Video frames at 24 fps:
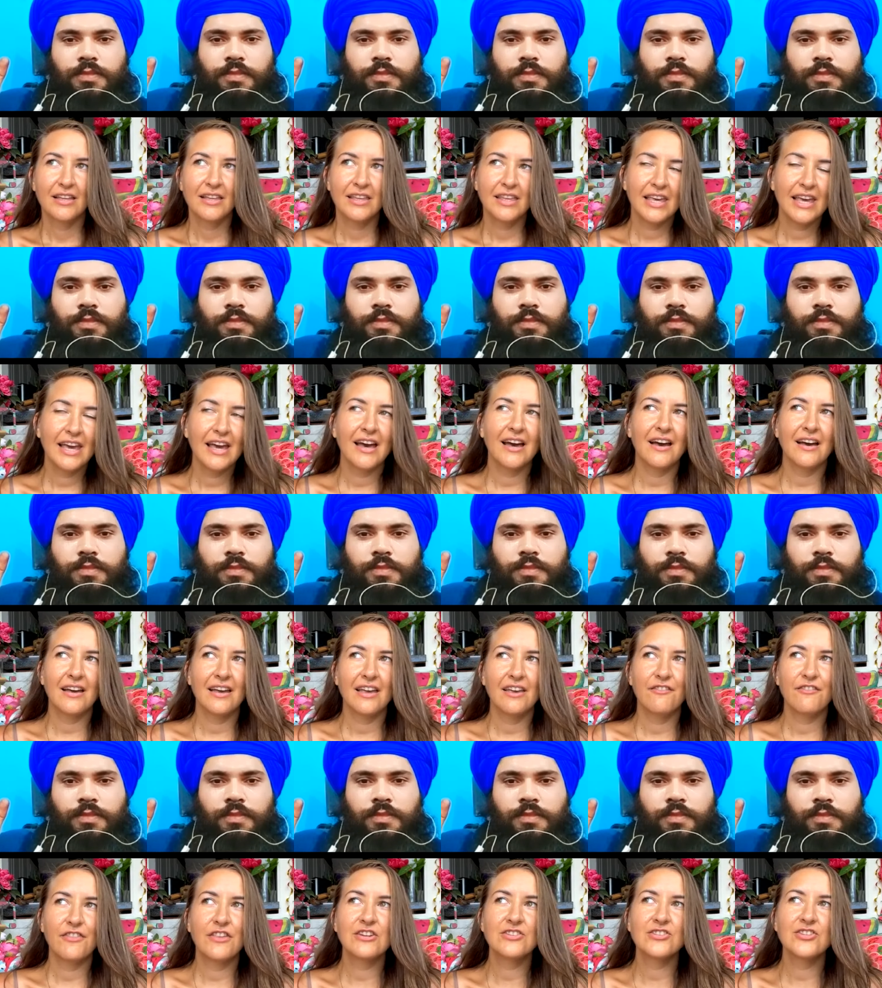Speaker 1: Yeah,
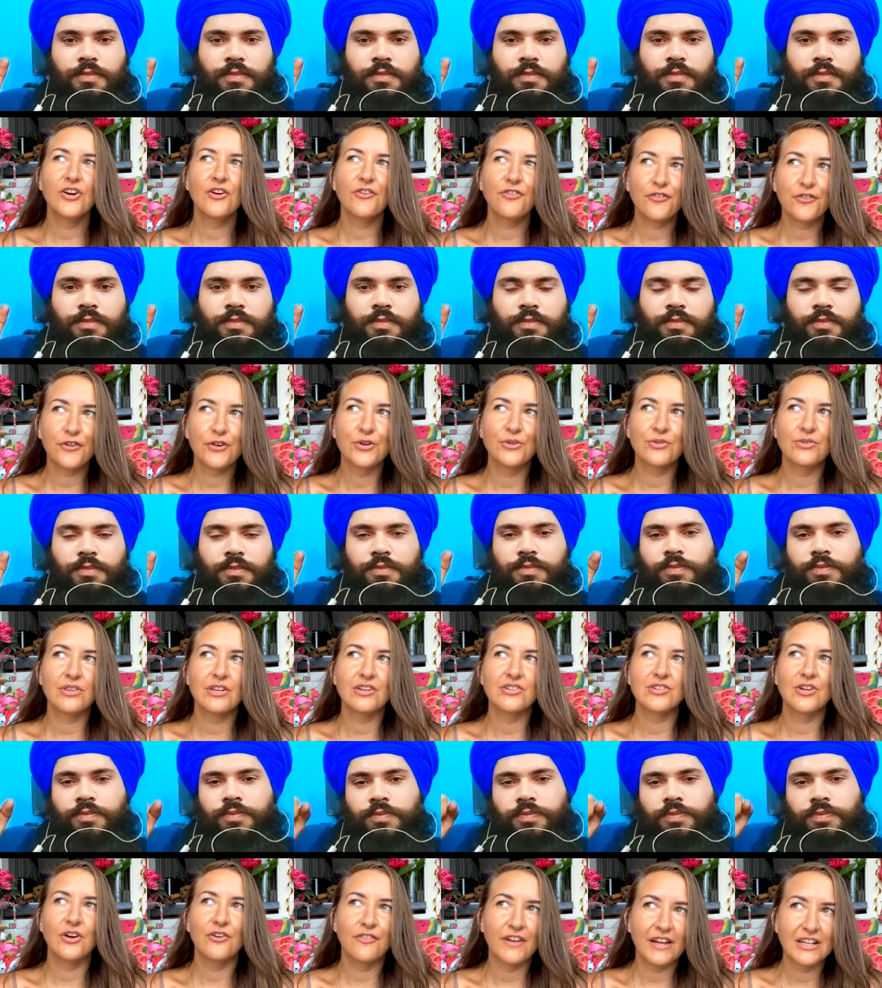if there's no fruit, there's
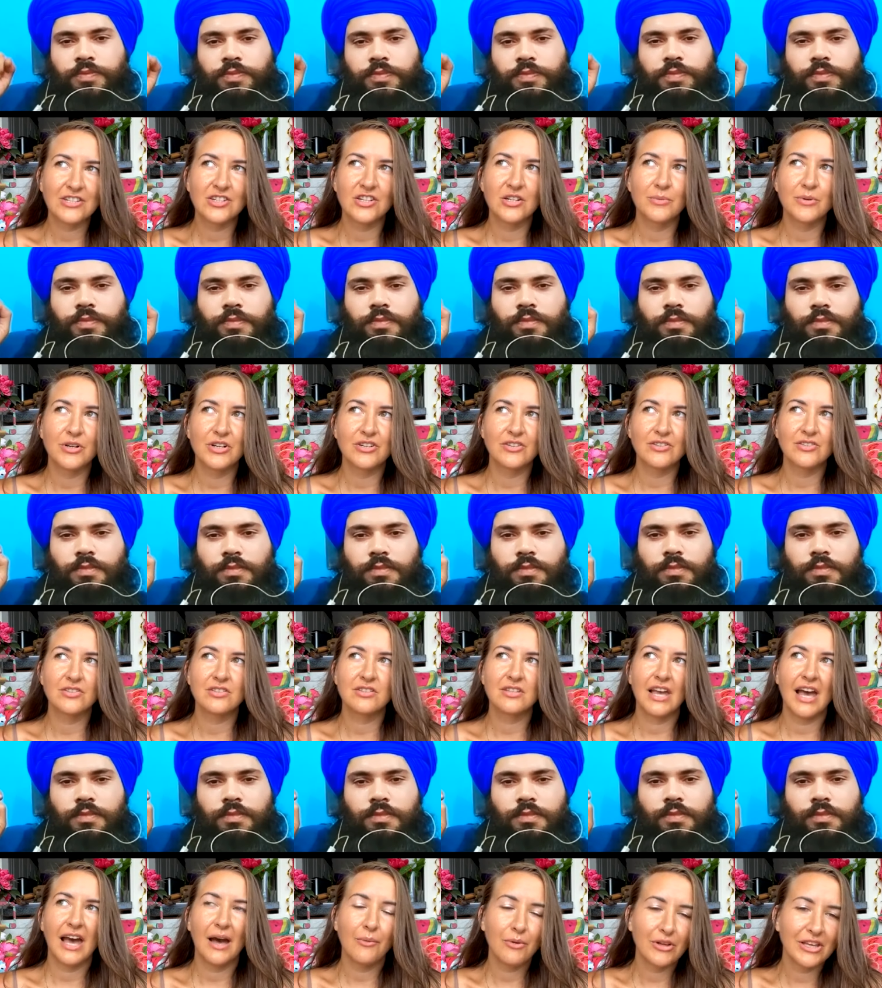no vegetables.
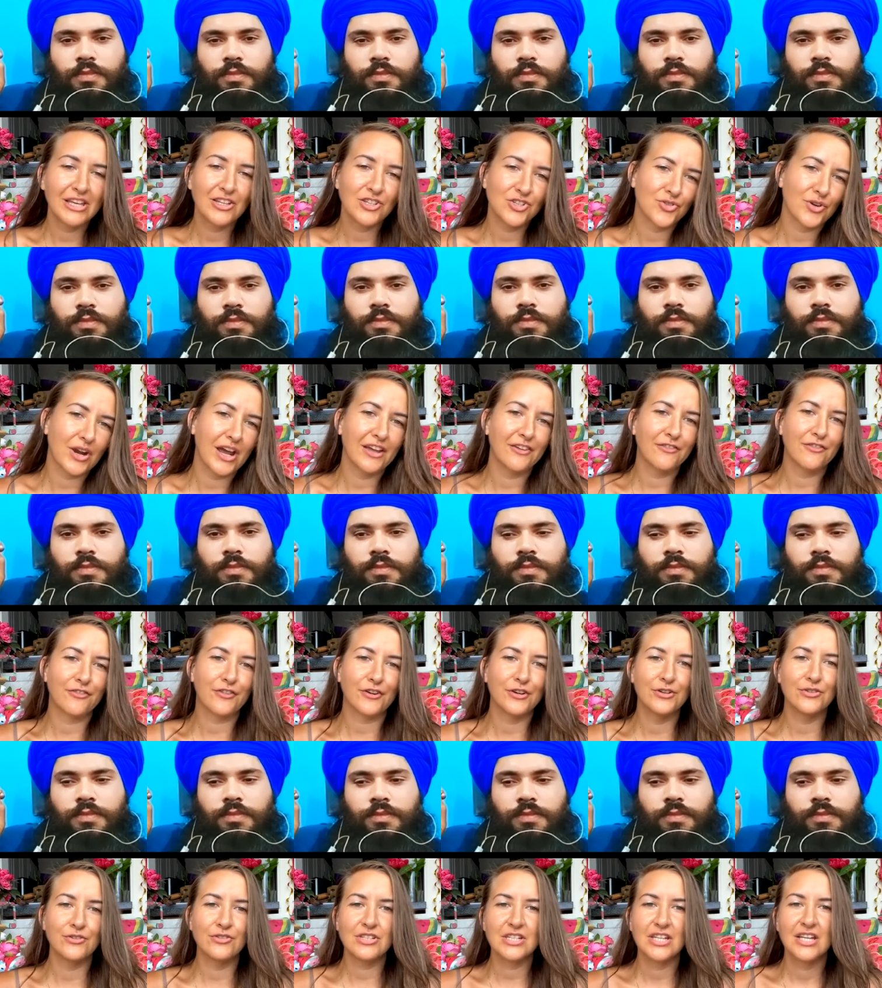I will eat dried
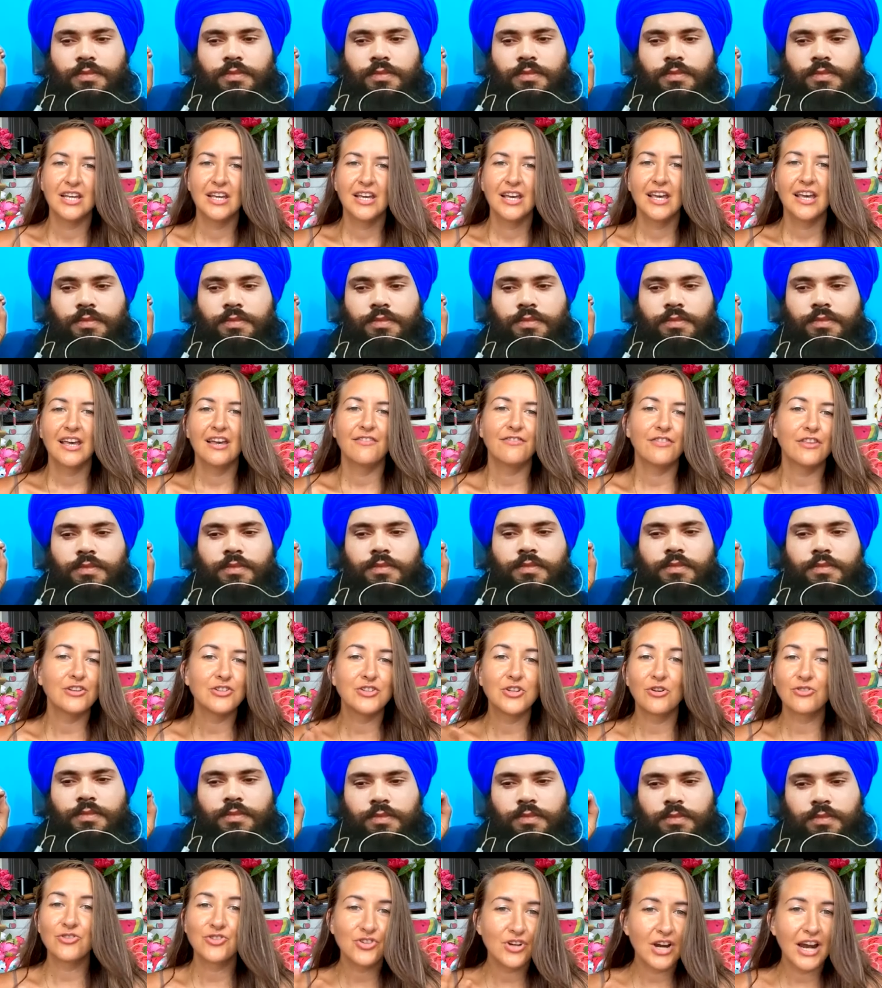fruit. If there's
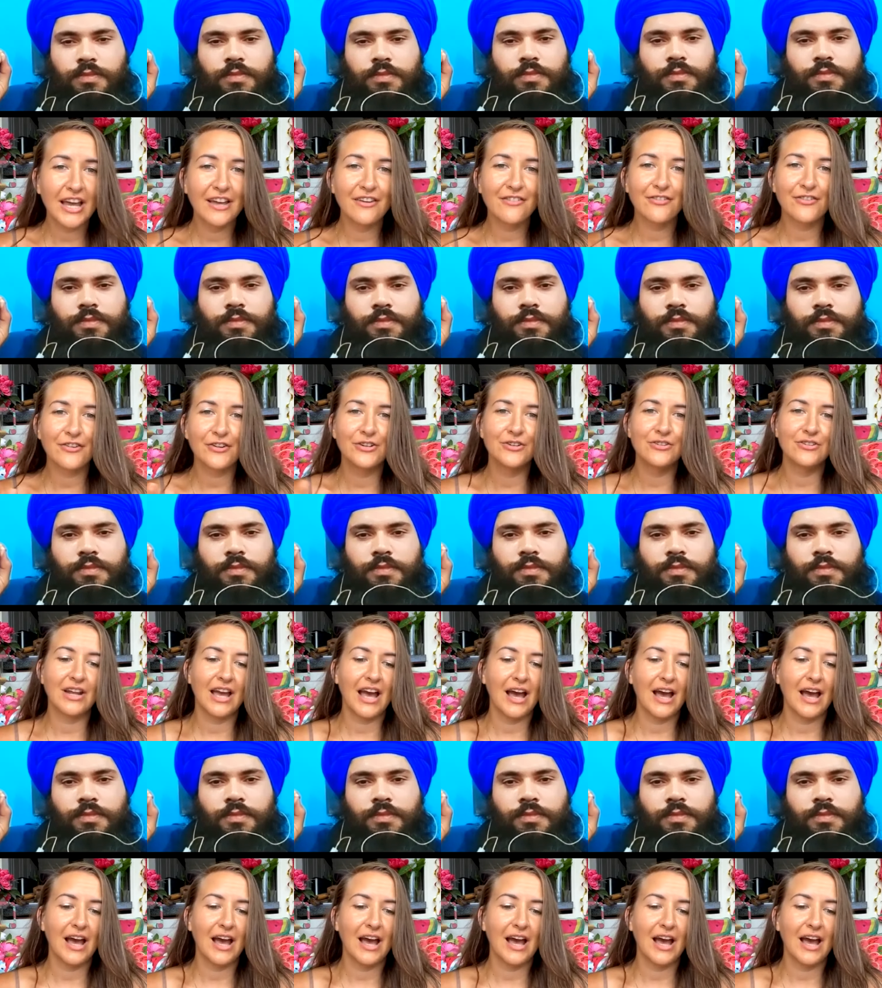no dried fruit,